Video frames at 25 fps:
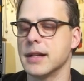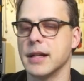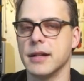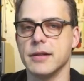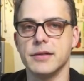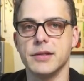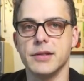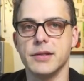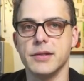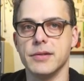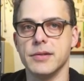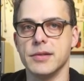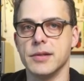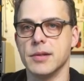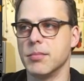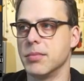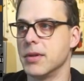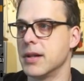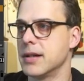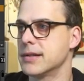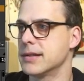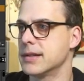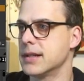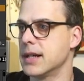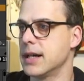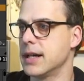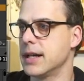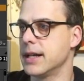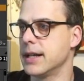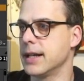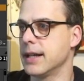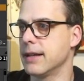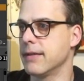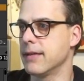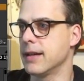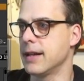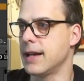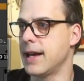I'll choose the plus sign
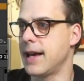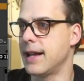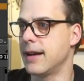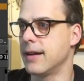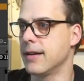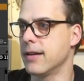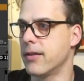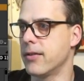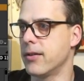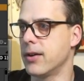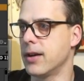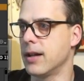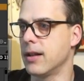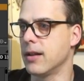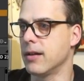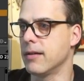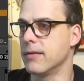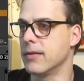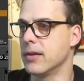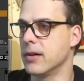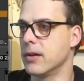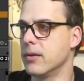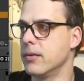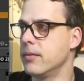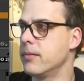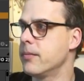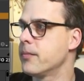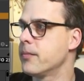and then add another LFO.